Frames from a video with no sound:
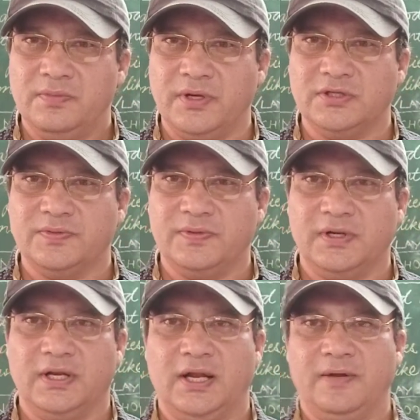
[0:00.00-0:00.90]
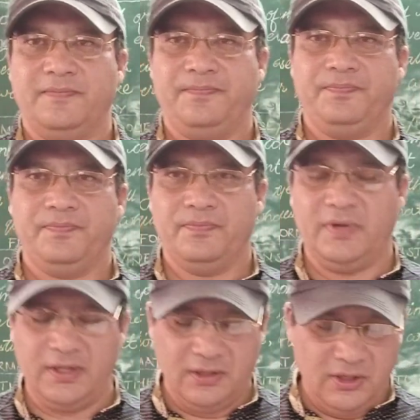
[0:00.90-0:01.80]
Prince Ferdinand,
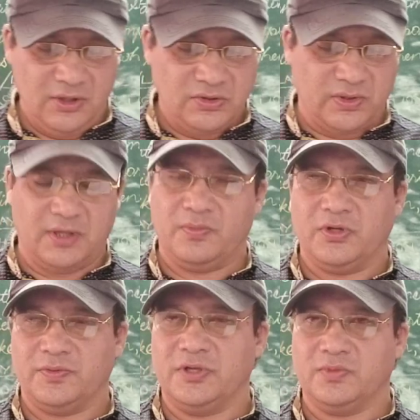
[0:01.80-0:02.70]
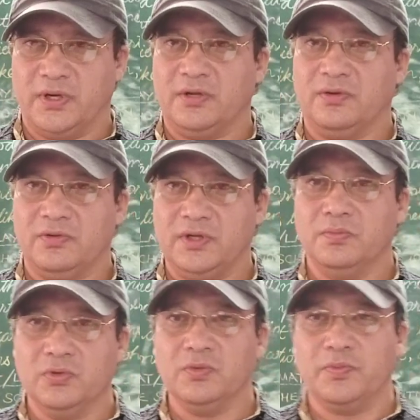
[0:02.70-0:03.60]
right? So here Prospero is wanting to
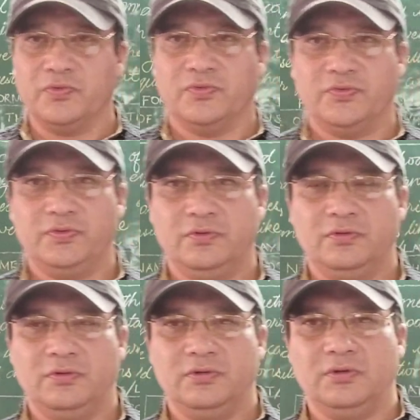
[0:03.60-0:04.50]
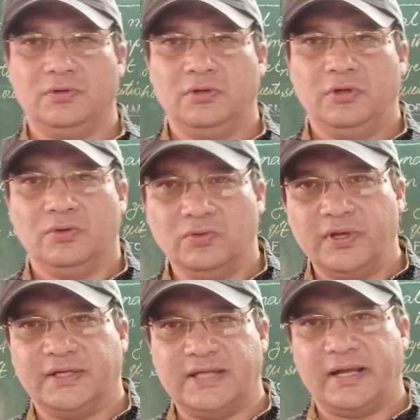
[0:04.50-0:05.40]
give more proof
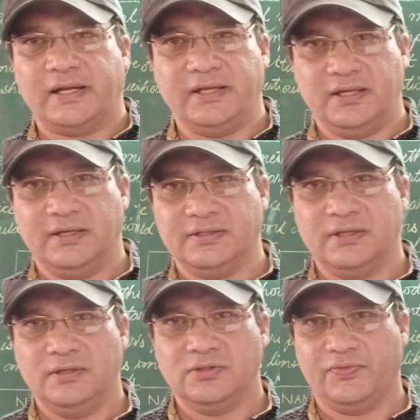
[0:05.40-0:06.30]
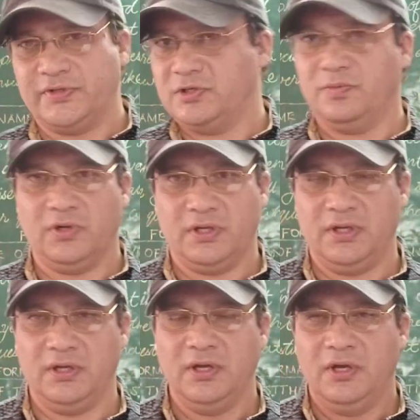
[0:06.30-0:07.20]
who exactly he is. So first of all,
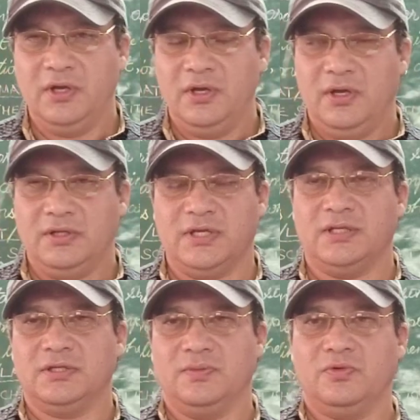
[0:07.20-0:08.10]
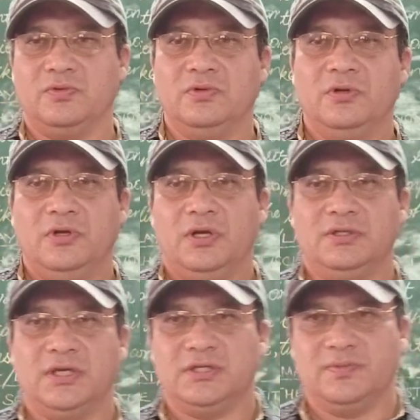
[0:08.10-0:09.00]
he changed
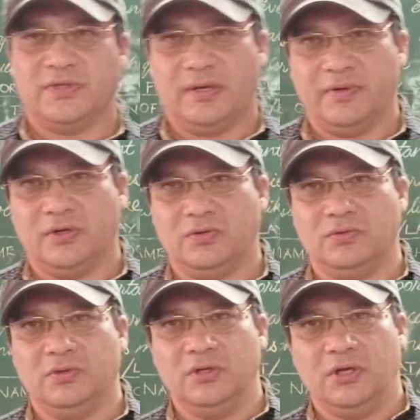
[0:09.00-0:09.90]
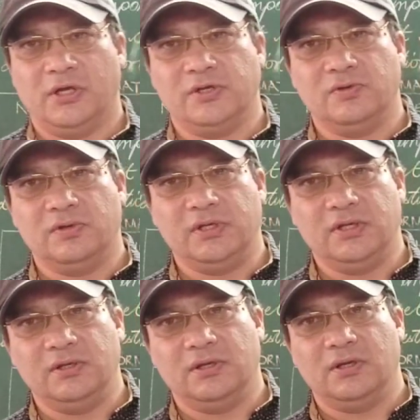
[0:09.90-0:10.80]
himself into a
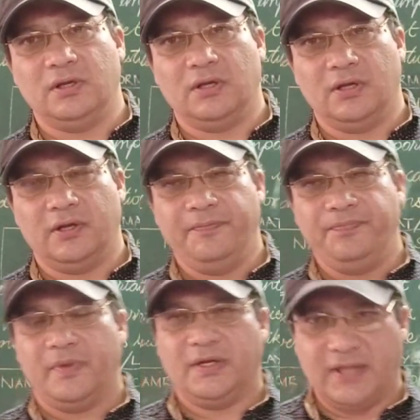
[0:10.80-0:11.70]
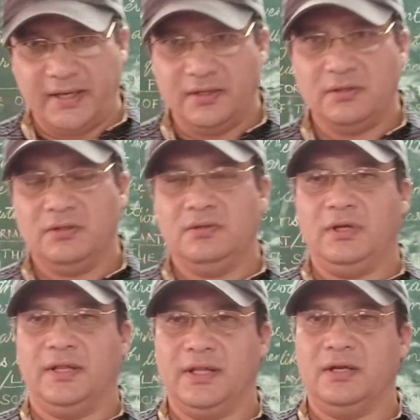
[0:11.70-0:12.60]
dukely attire,
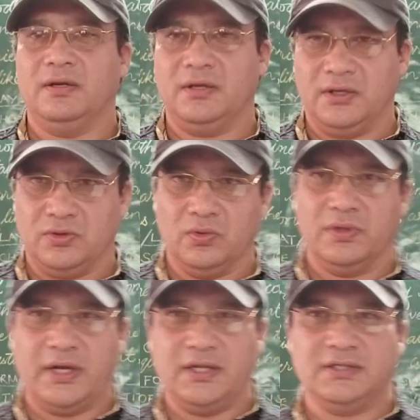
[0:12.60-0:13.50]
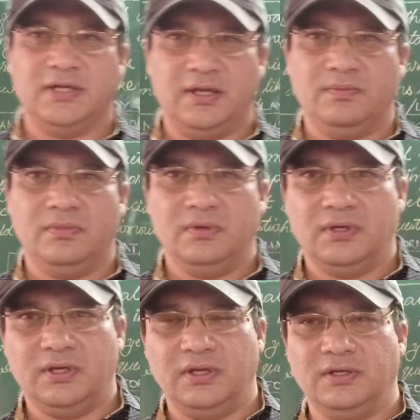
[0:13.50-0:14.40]
and then he told that his name
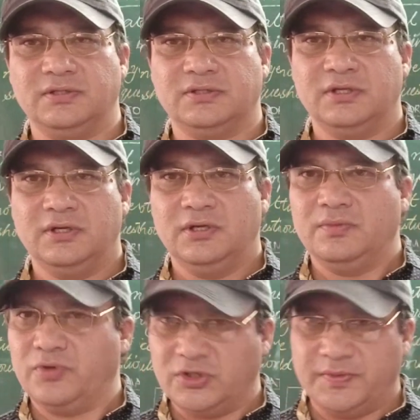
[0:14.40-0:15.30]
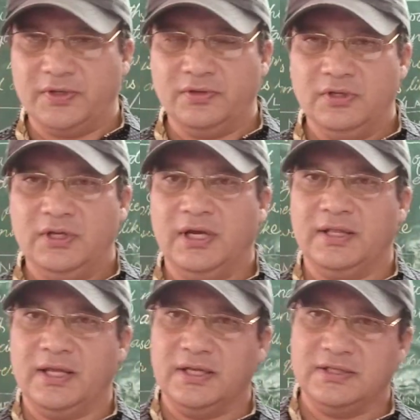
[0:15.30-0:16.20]
is Prospero,
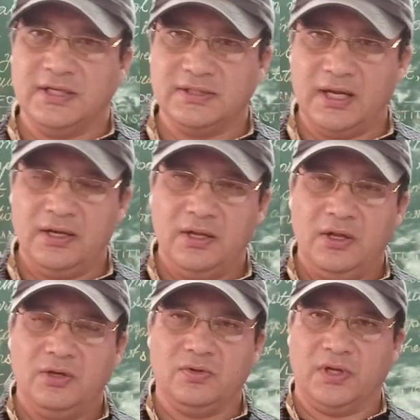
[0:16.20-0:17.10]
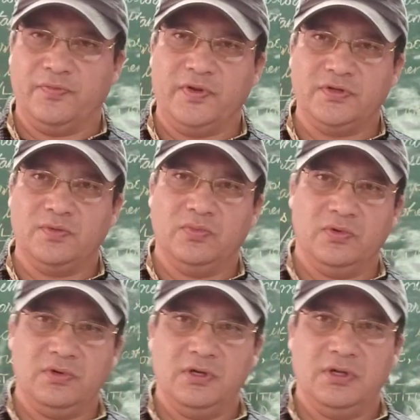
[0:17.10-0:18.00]
and then he says that to convince you
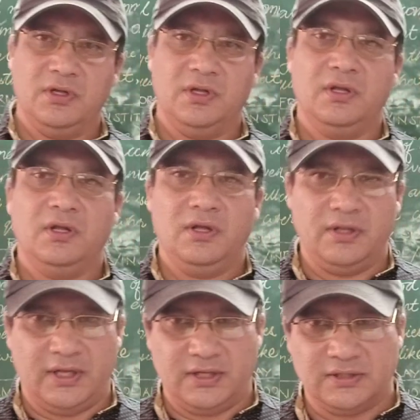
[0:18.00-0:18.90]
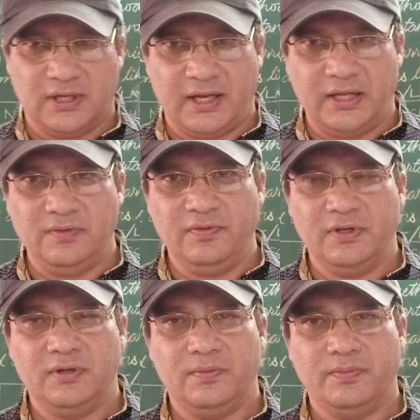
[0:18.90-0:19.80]
more, there is a live
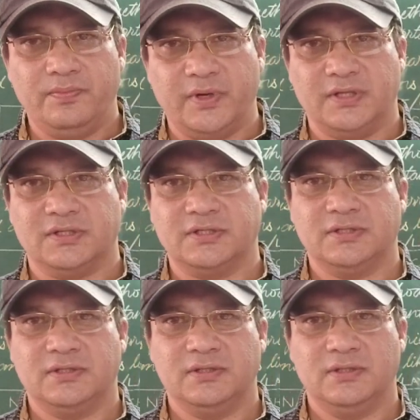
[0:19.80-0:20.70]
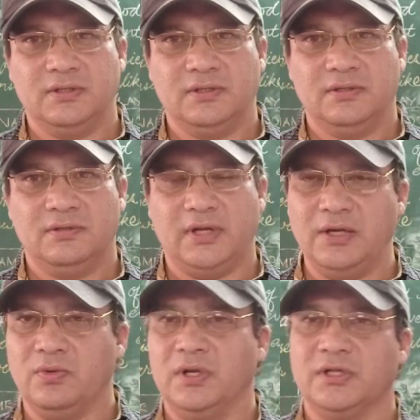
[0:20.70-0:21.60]
prince,
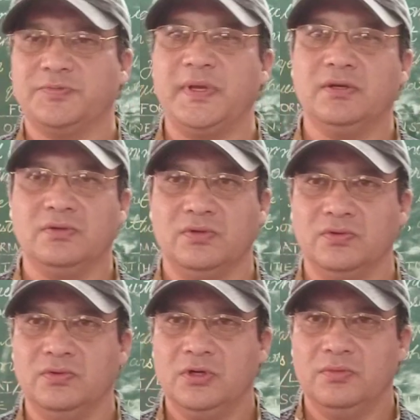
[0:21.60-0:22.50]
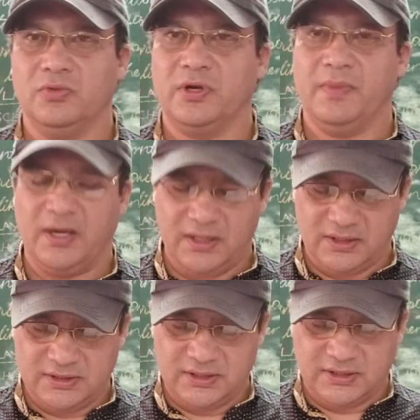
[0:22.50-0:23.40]
right, will speak to you more about
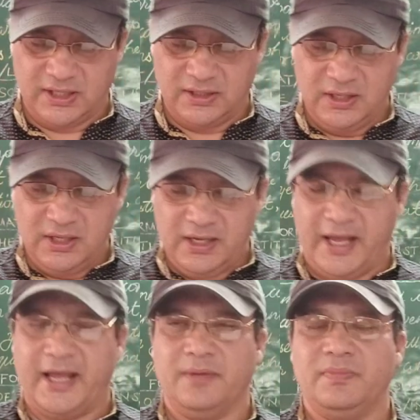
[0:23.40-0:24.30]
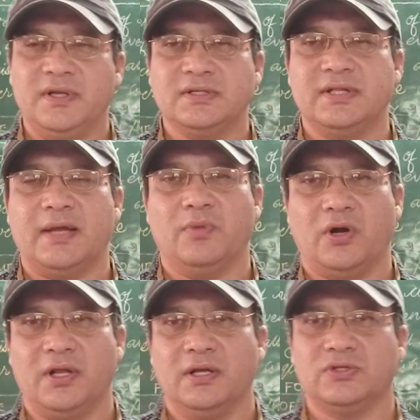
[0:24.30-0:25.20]
this, he said. I embrace thy
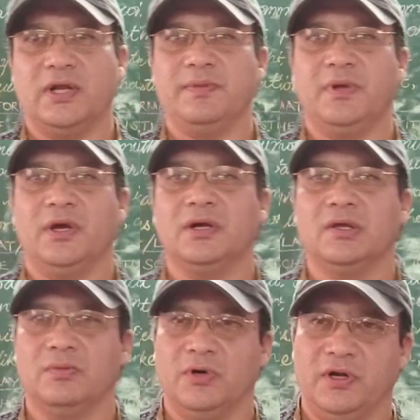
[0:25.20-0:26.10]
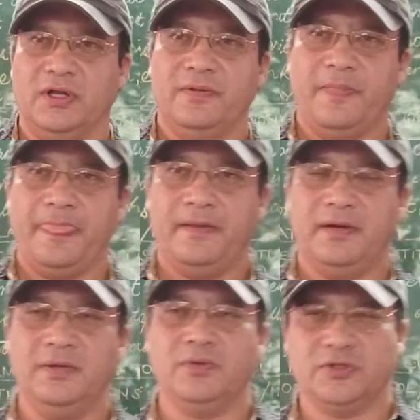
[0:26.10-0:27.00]
body, so let me hug your body,
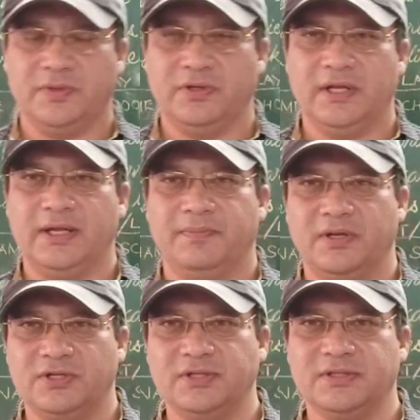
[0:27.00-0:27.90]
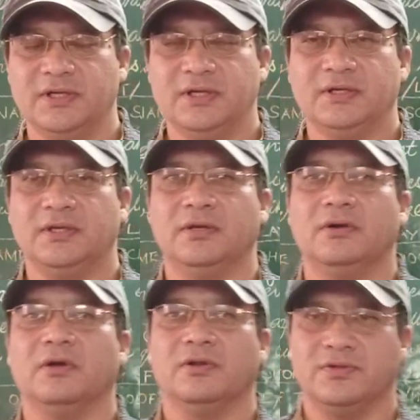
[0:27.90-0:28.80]
right? Prospero then embraces
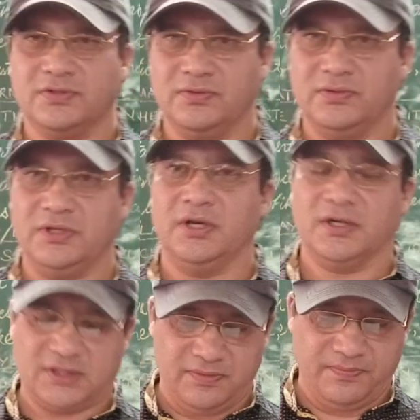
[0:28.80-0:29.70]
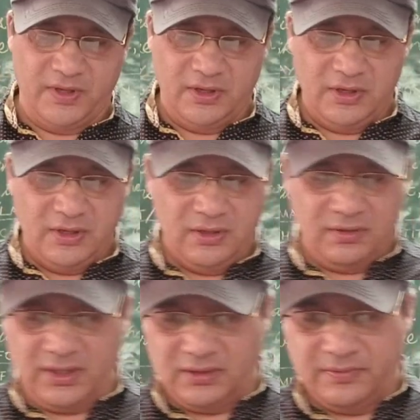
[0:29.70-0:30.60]
King Alonso, he hugs him,
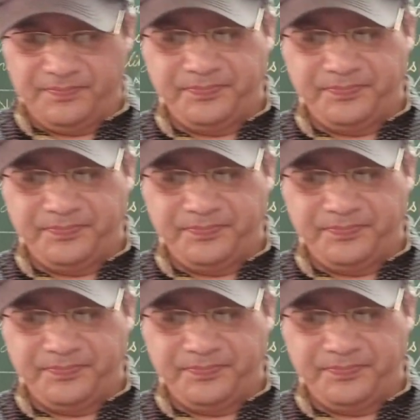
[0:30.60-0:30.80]
right?